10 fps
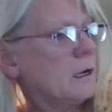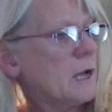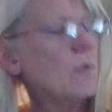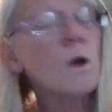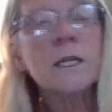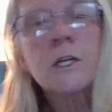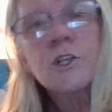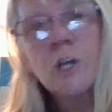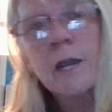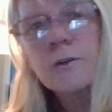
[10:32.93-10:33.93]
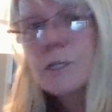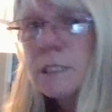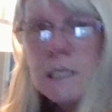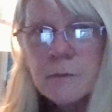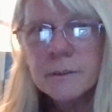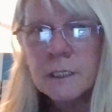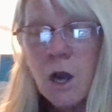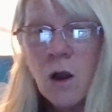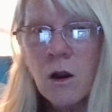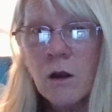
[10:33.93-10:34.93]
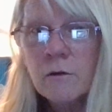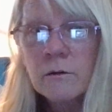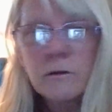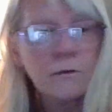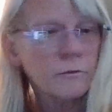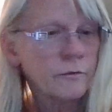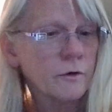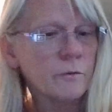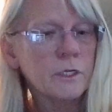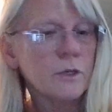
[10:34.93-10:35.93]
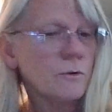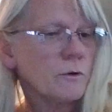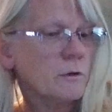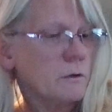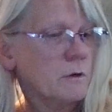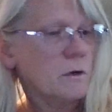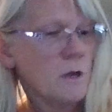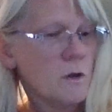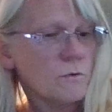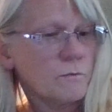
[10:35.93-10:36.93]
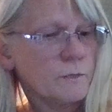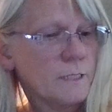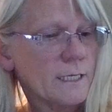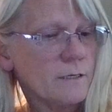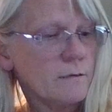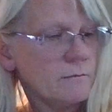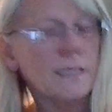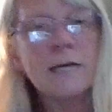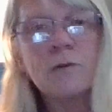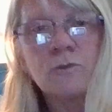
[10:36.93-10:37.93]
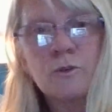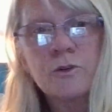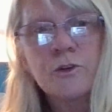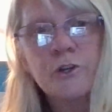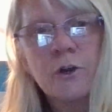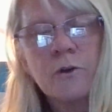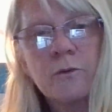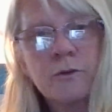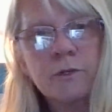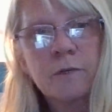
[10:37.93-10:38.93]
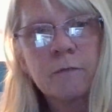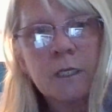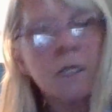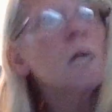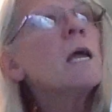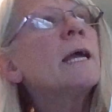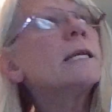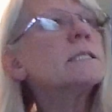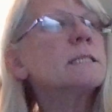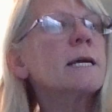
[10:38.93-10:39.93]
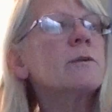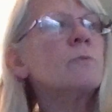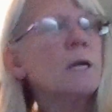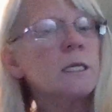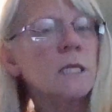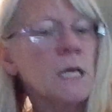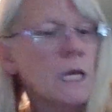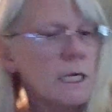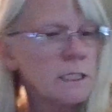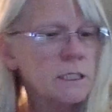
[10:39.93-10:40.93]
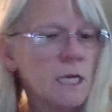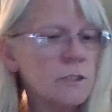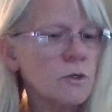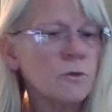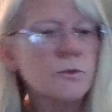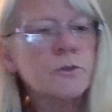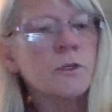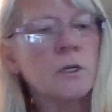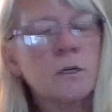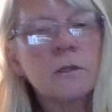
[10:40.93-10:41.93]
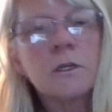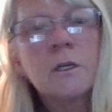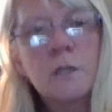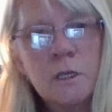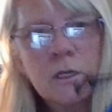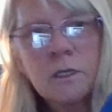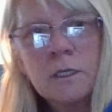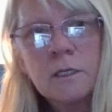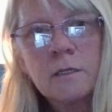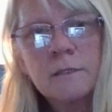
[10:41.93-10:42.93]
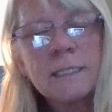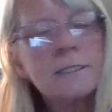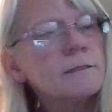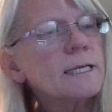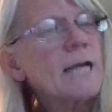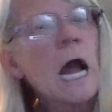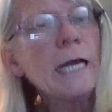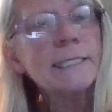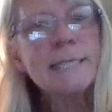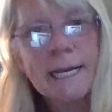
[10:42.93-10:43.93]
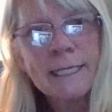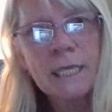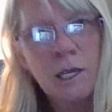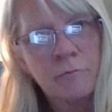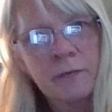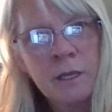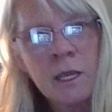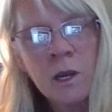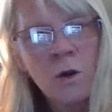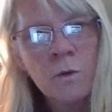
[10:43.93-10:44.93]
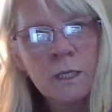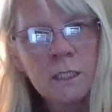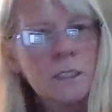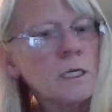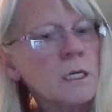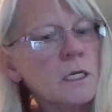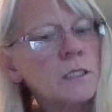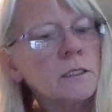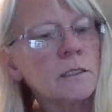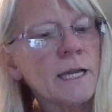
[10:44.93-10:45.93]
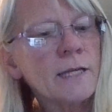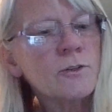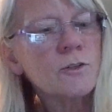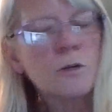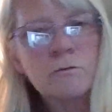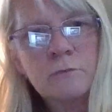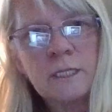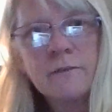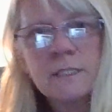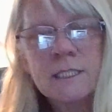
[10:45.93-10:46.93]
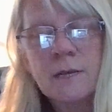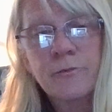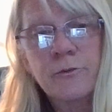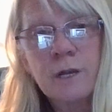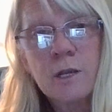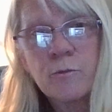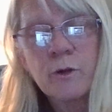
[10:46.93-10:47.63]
I wanted a chair just to keep in the car, for when you go see an outdoor show or something. And it's lightweight. And it's got those, it's like high-tech camping gear where the legs don't even separate.